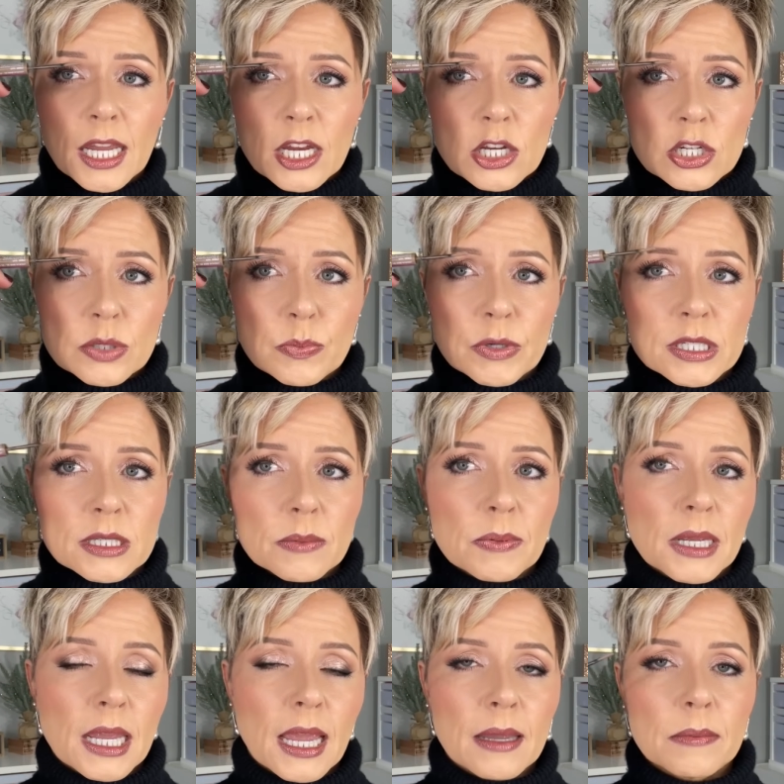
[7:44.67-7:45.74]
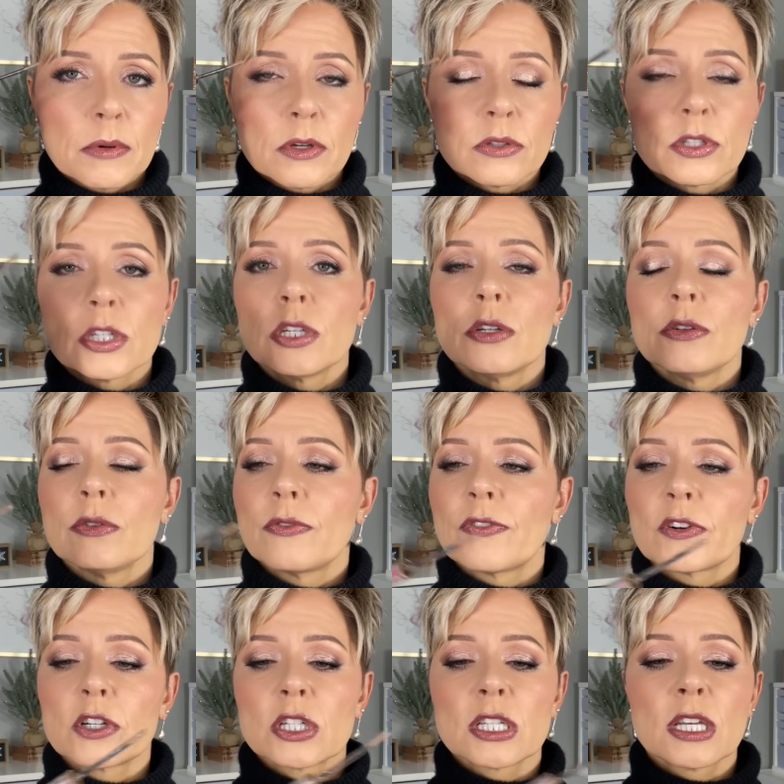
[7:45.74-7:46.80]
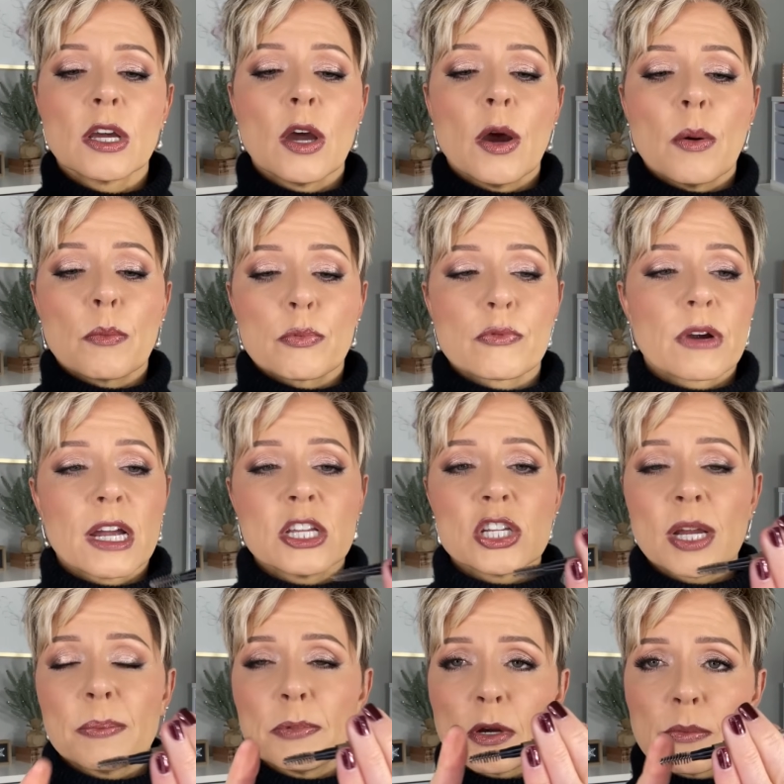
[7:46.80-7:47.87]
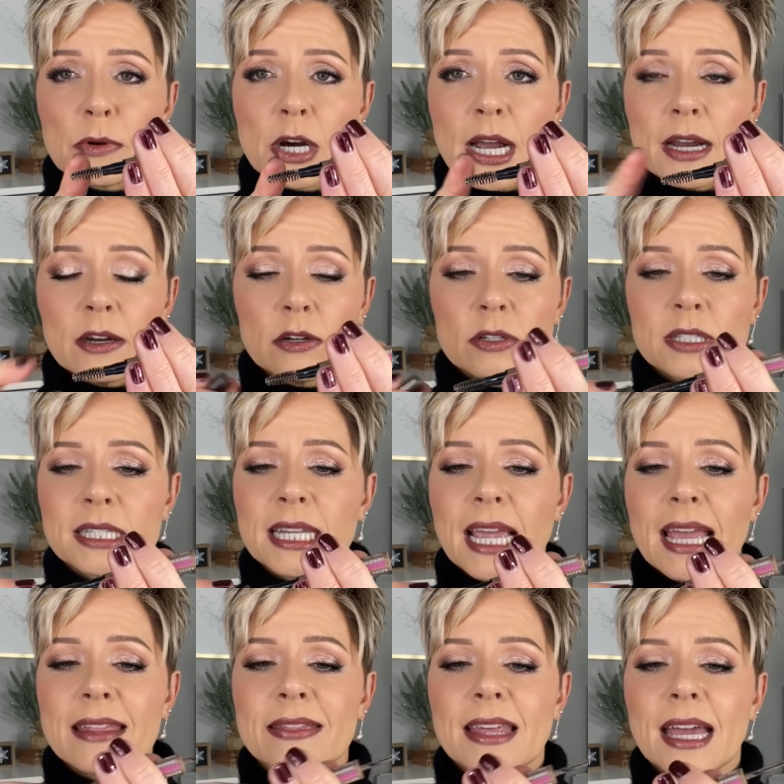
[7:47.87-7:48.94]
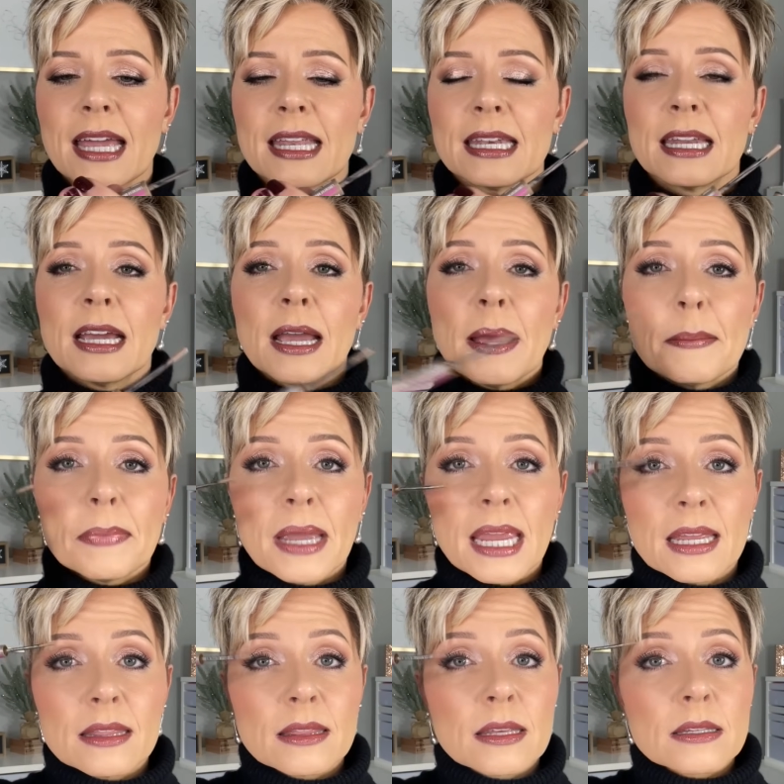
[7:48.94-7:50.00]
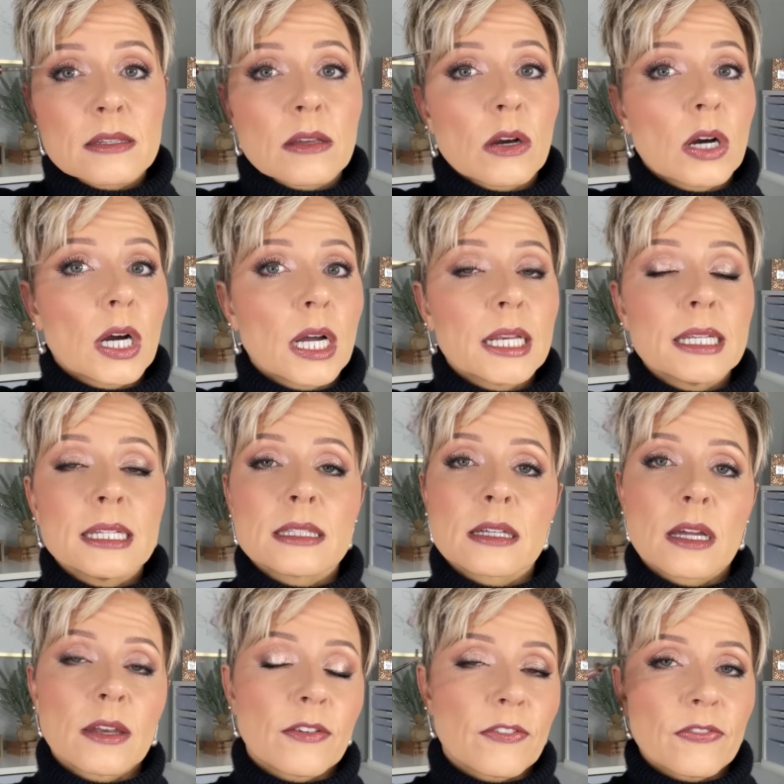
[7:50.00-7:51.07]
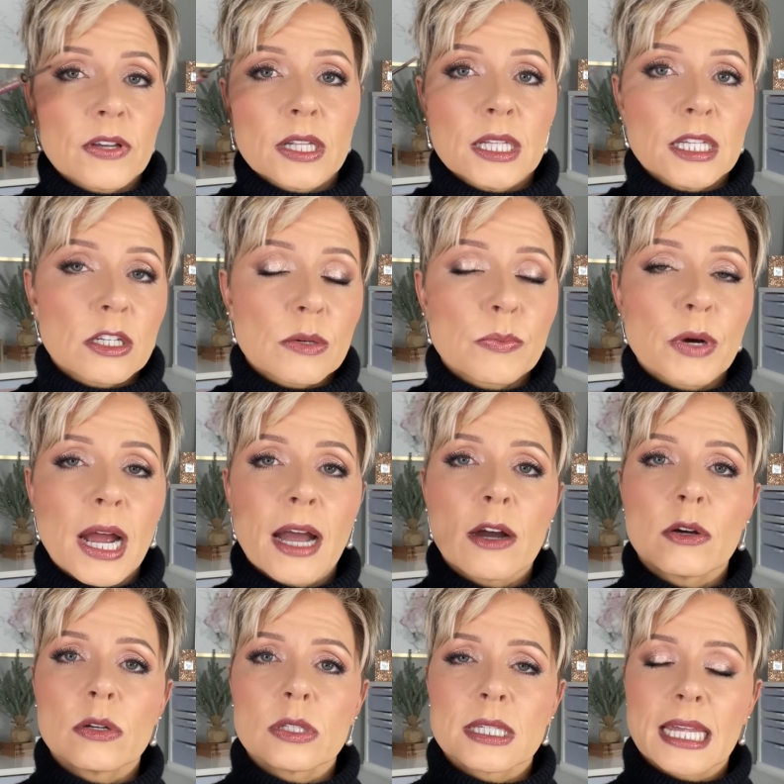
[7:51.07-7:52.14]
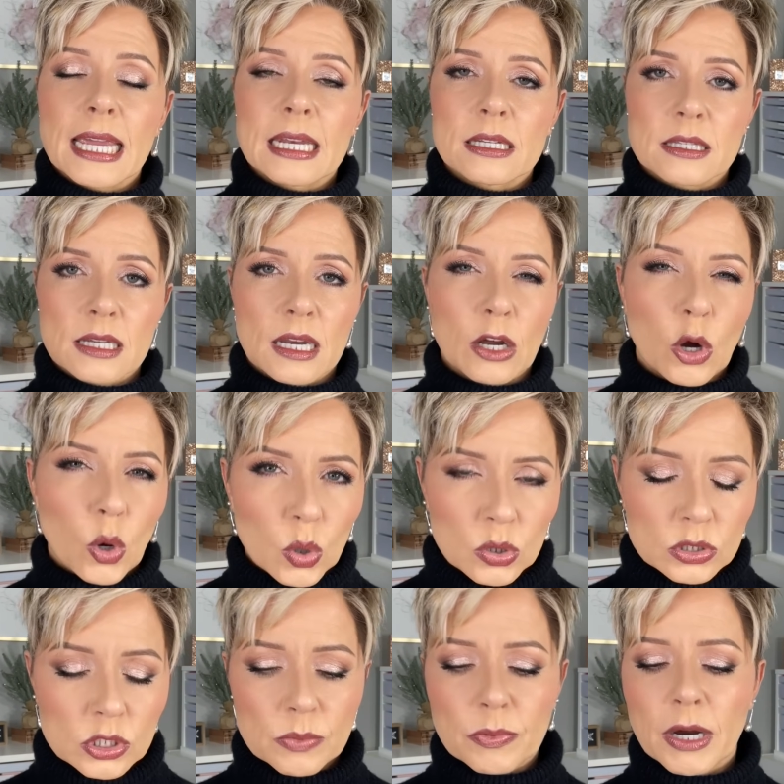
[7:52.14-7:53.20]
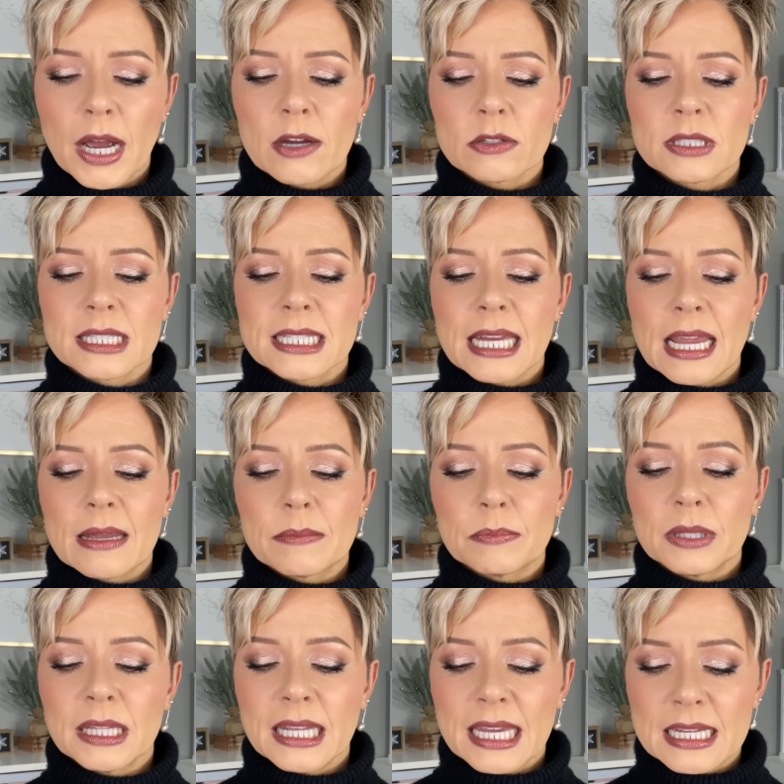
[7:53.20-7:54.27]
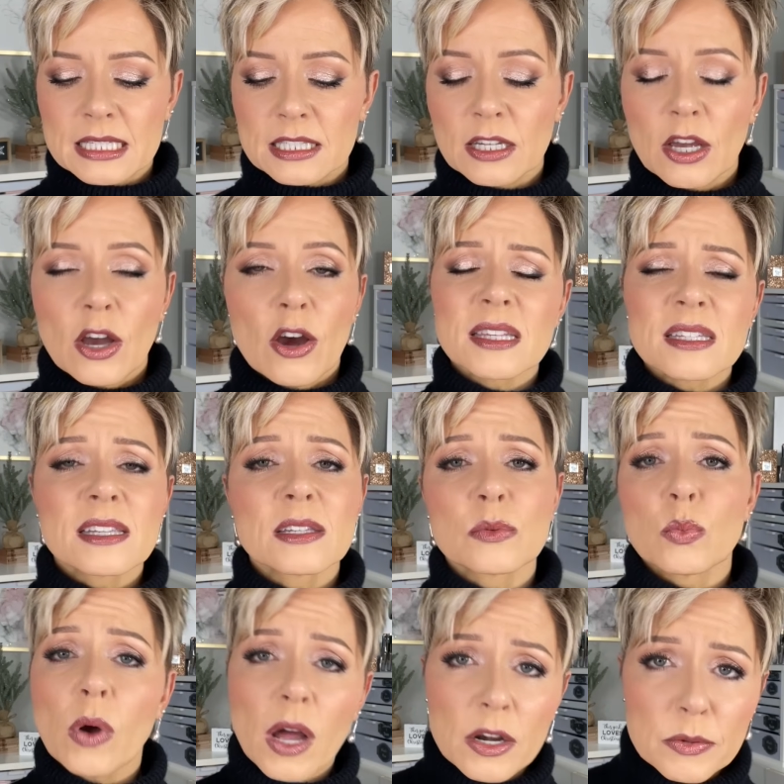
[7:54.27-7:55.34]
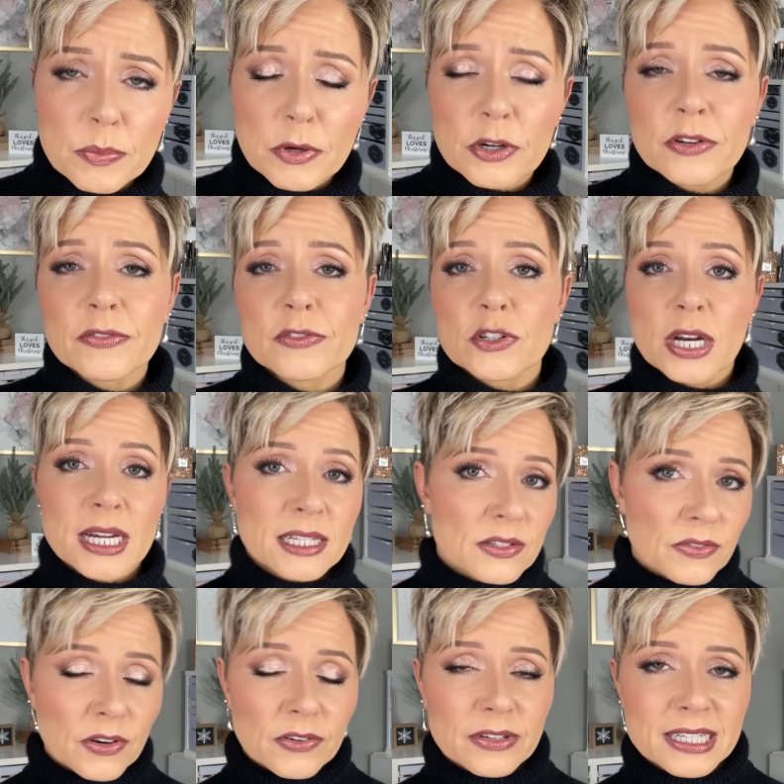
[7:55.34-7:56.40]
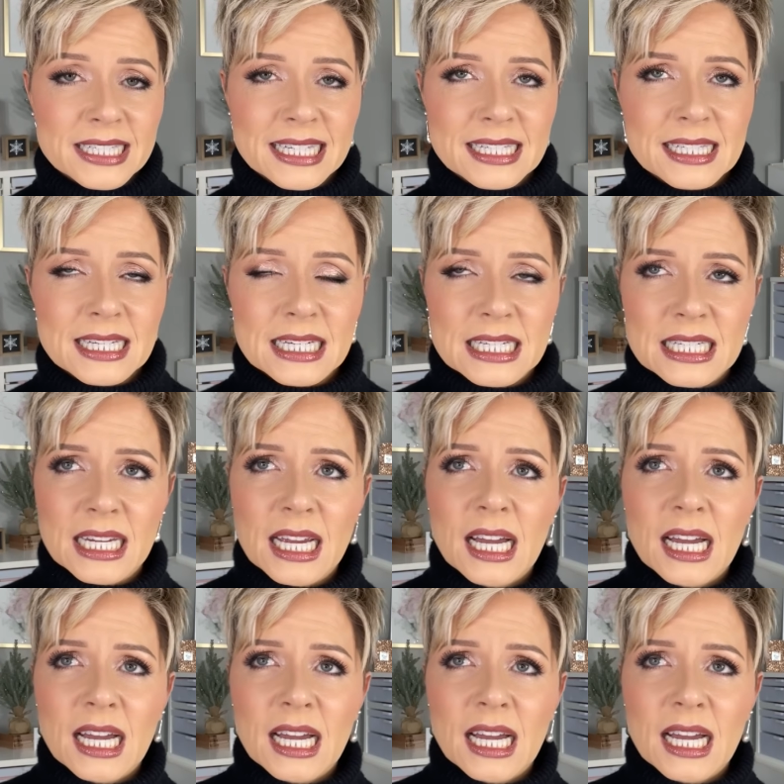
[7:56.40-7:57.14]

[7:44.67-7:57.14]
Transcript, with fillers: You're supposed to be able to first brush up your brows and then paint this on. It's gonna fill in your brows and it's gonna hold your brows, stay in place. This is waterproof, transfer resistant.